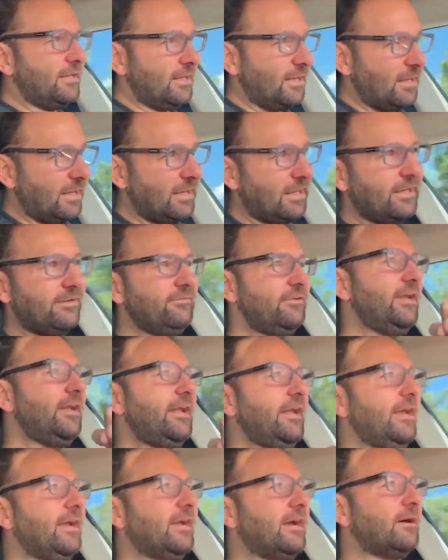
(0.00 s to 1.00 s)
11
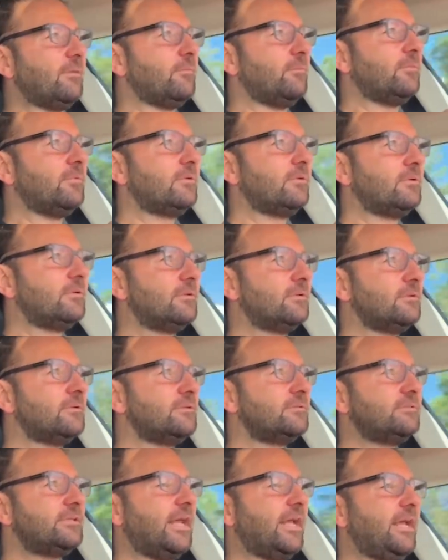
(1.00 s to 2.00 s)

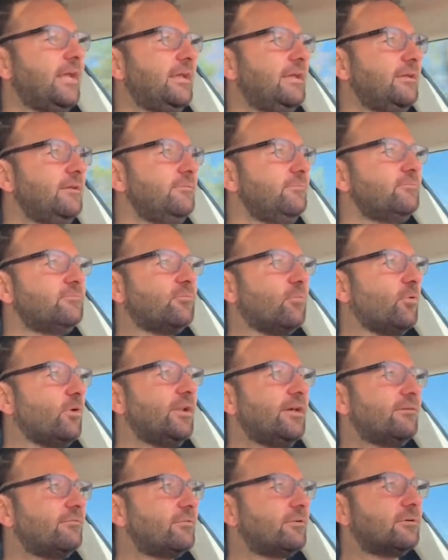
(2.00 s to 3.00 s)
a.m. Day,
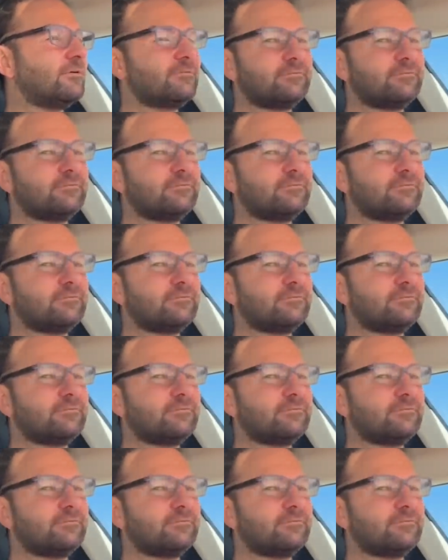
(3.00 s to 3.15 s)
whatever.